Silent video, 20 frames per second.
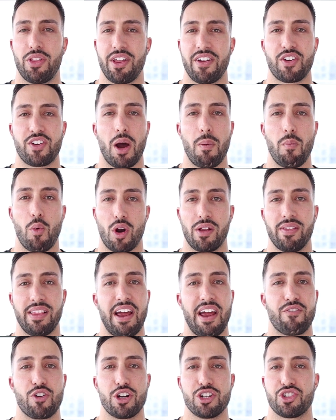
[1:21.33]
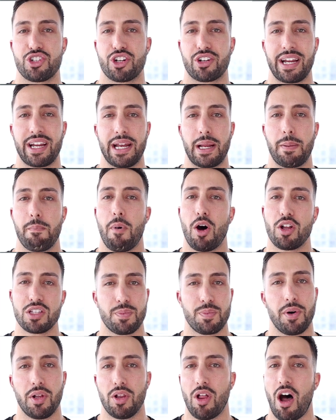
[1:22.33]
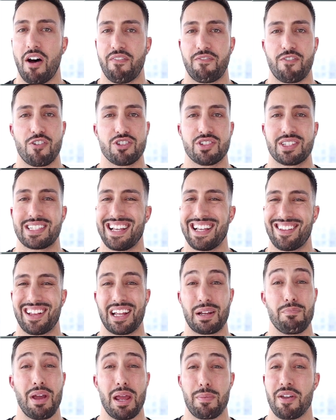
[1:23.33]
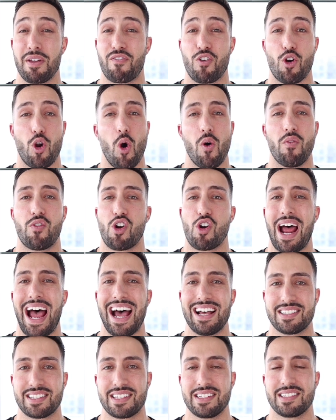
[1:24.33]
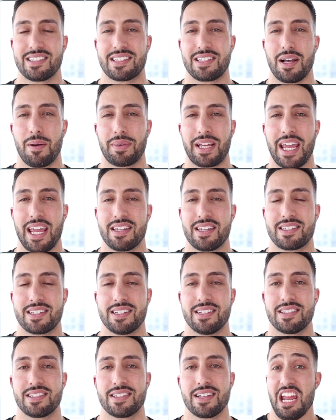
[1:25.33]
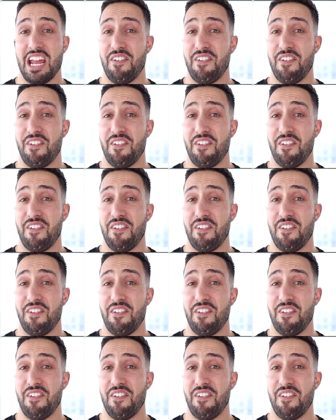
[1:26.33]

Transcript: they've got more leverage, they're getting multiple offers, selling maybe for over ask in some cases.